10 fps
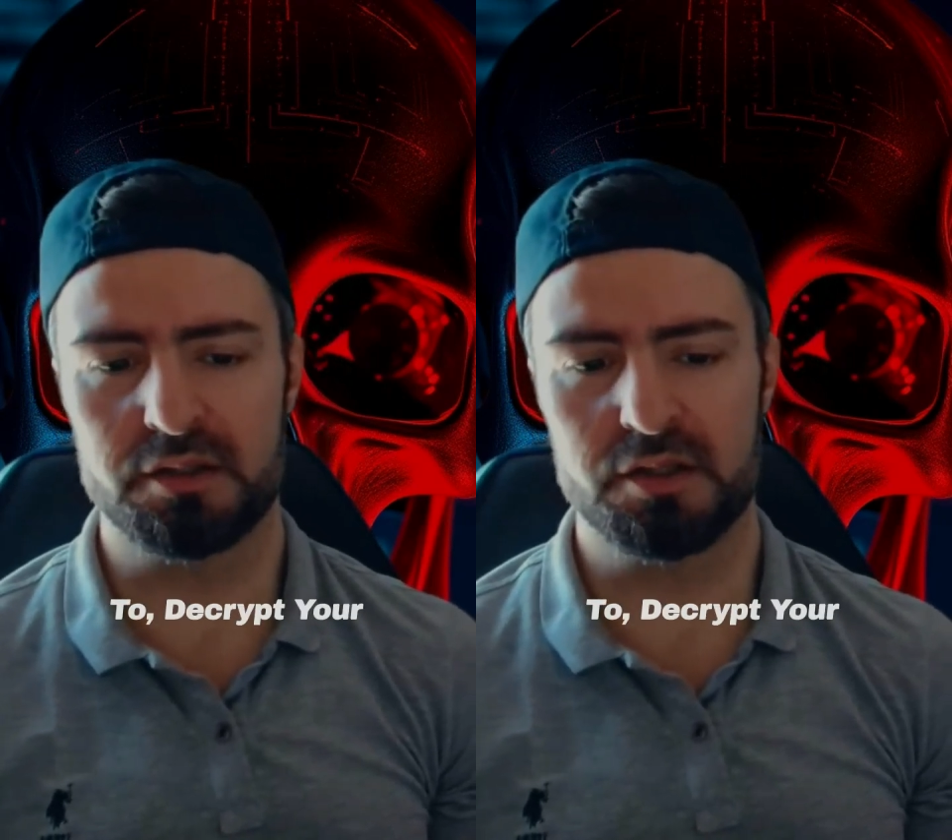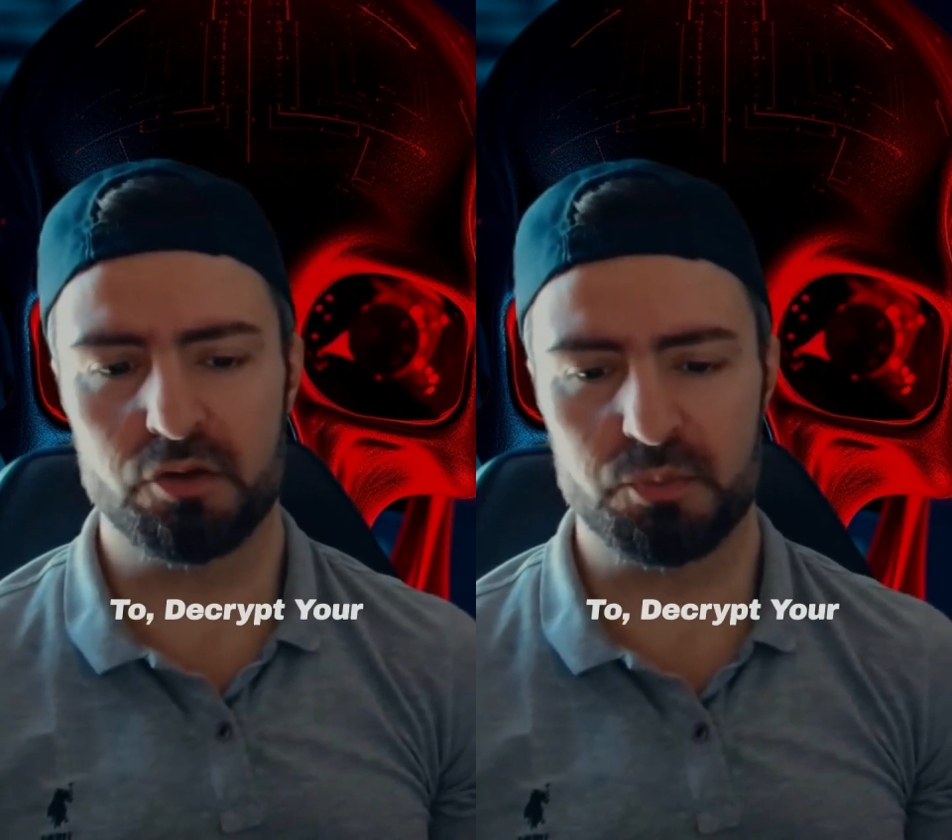
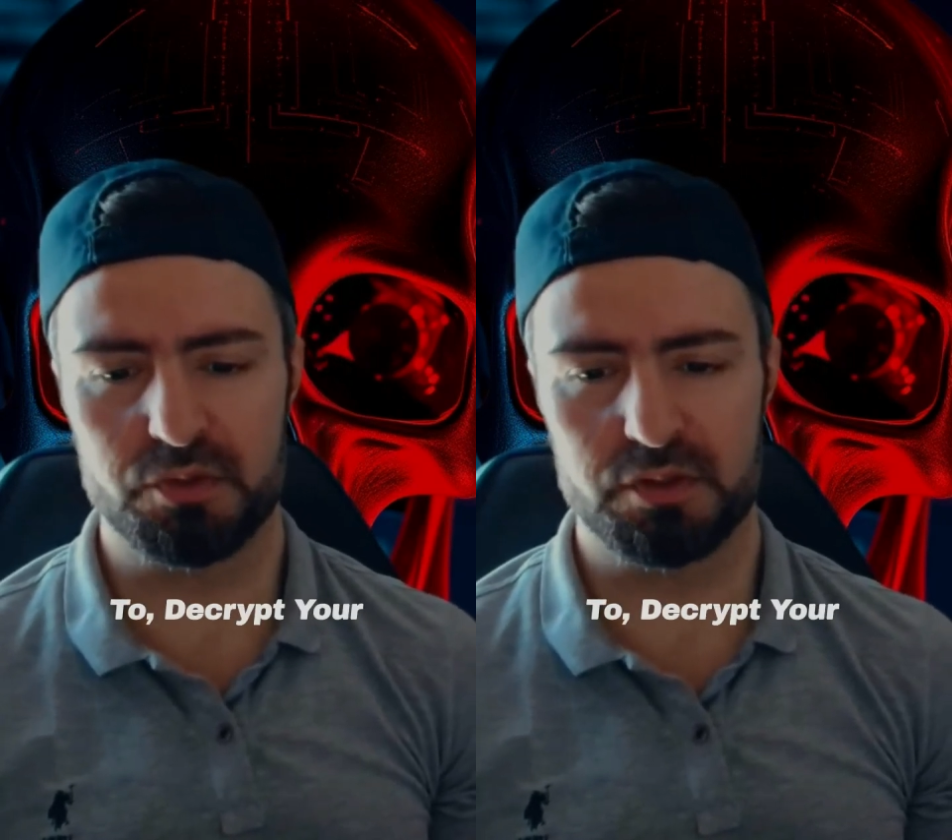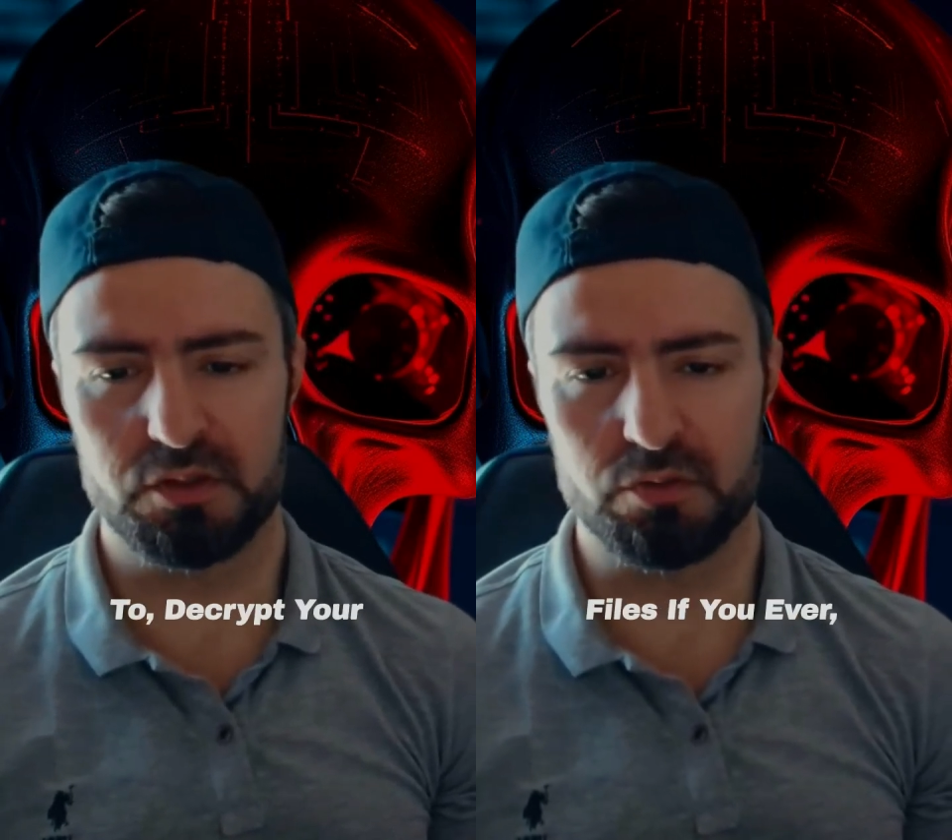
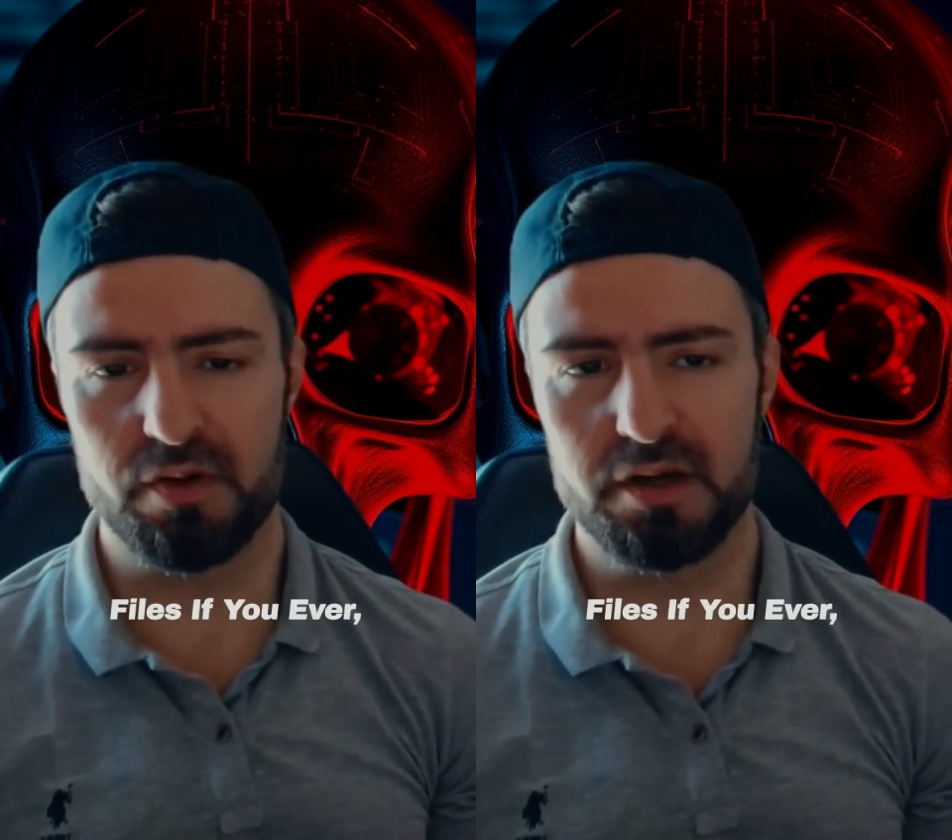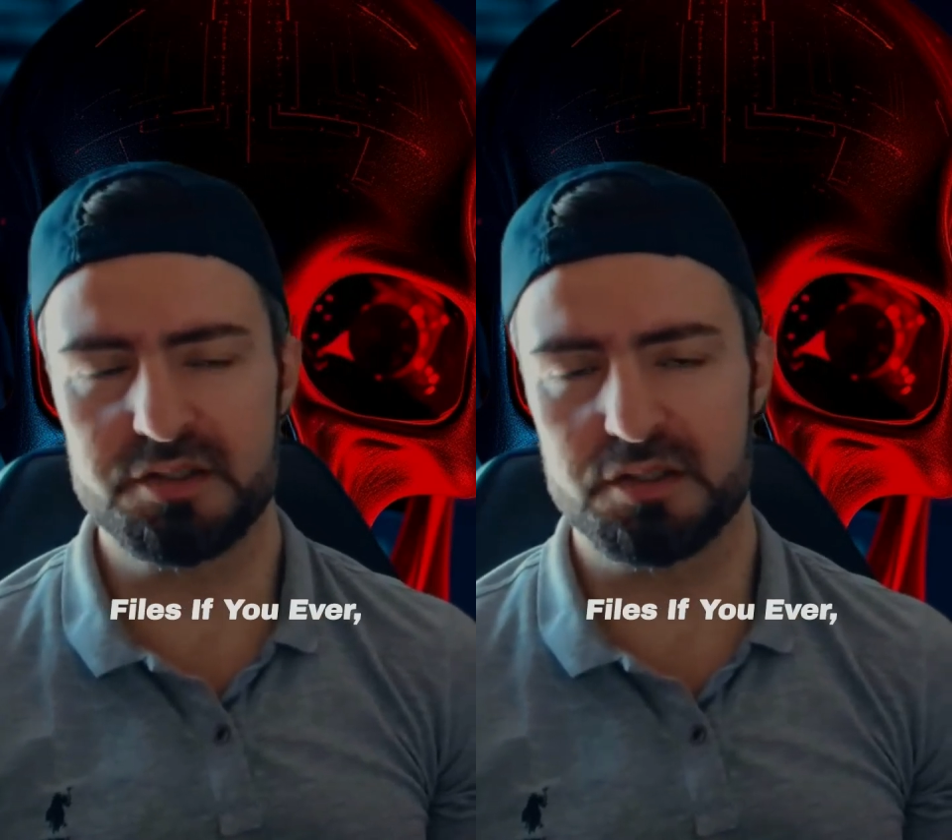decrypt your
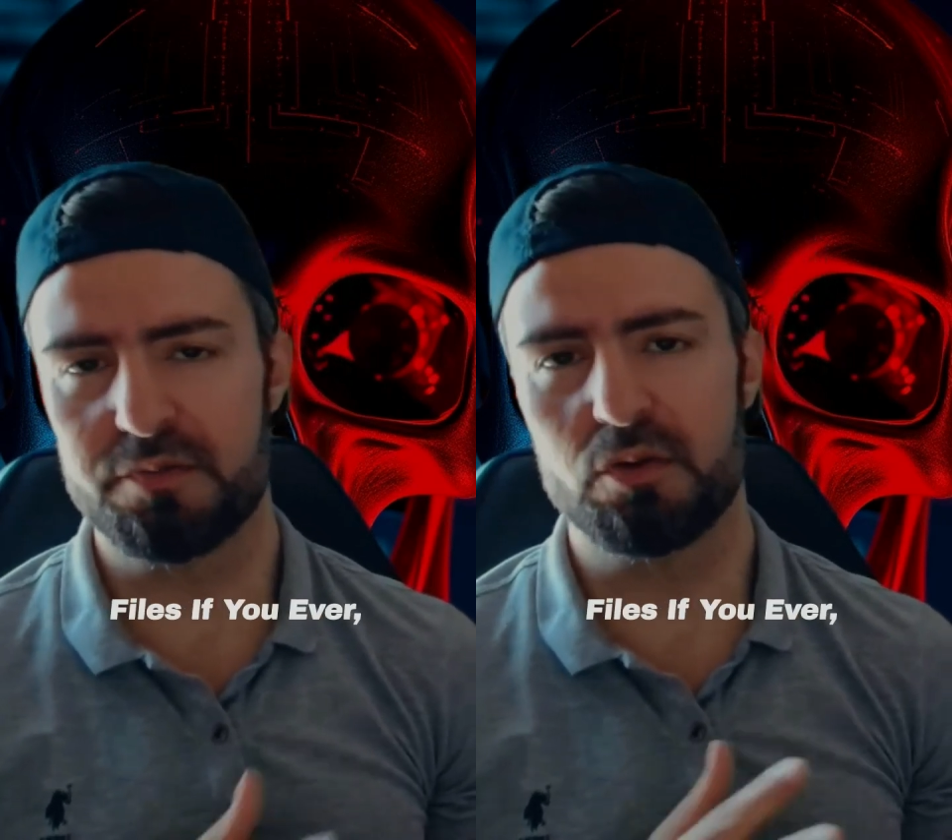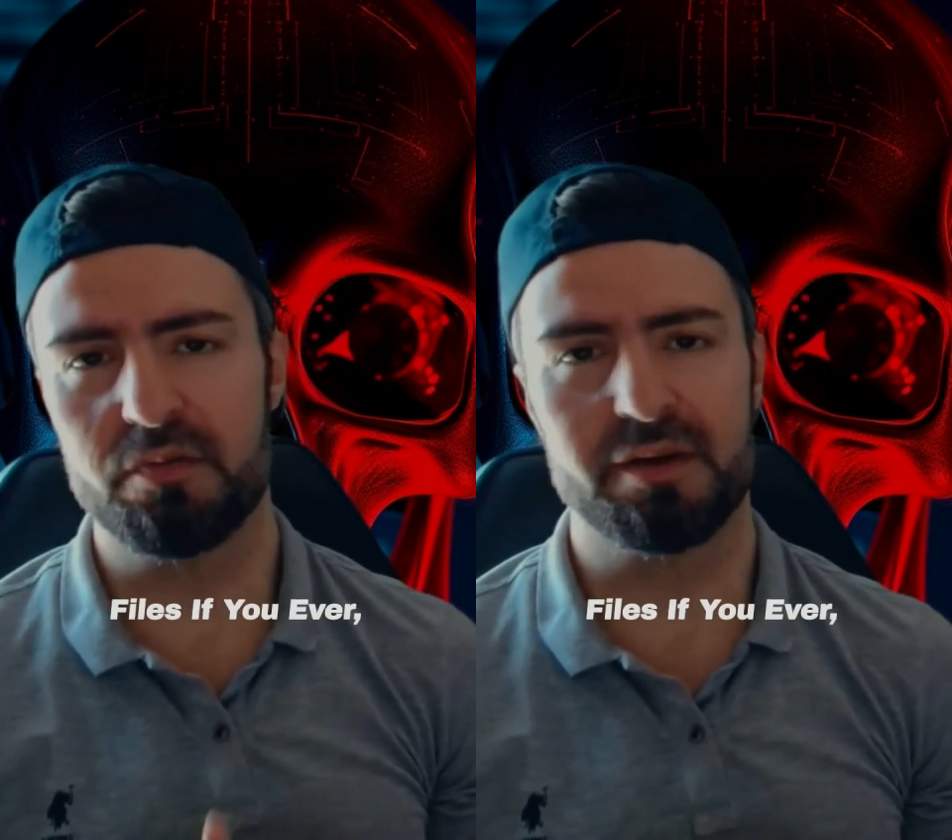files
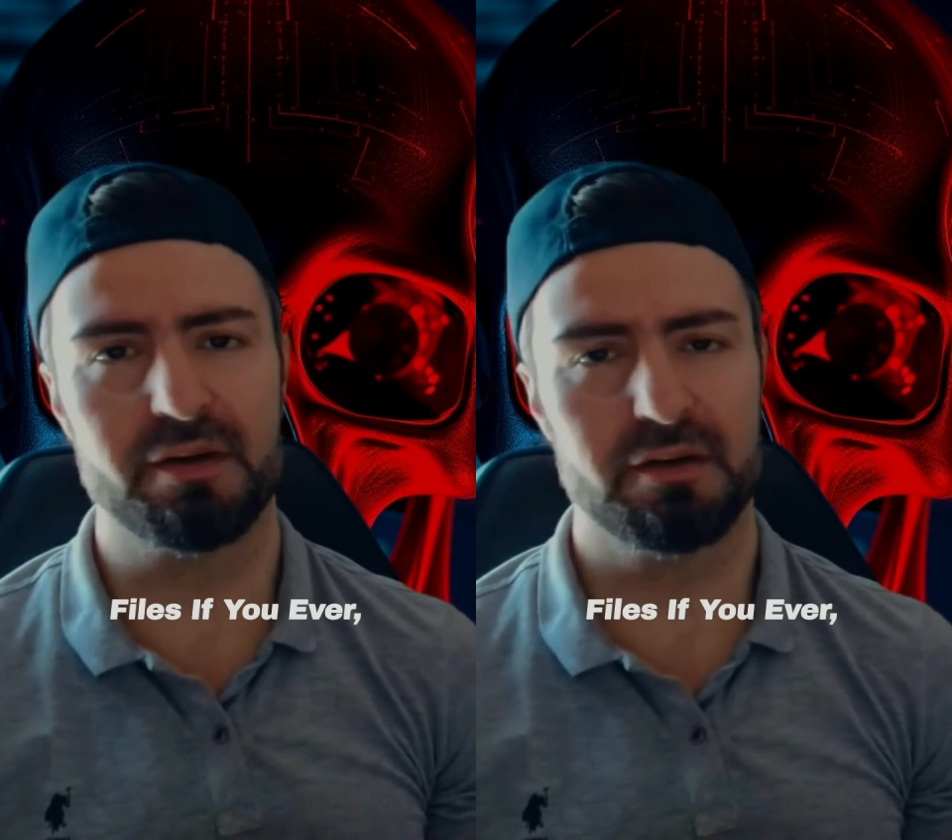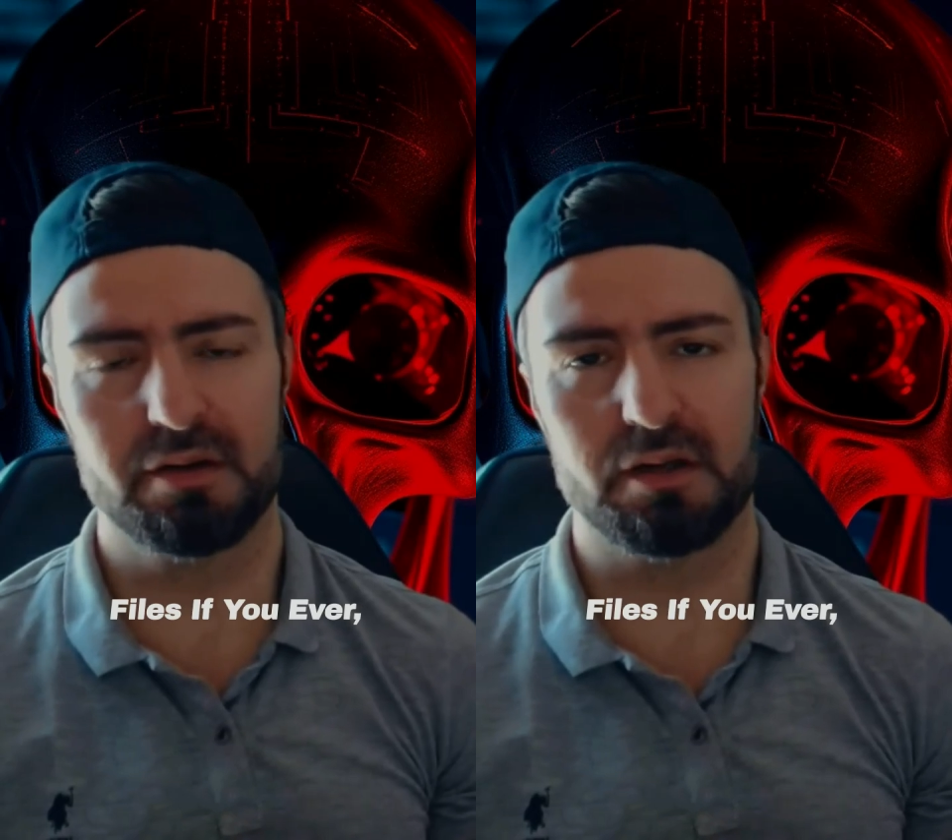if you ever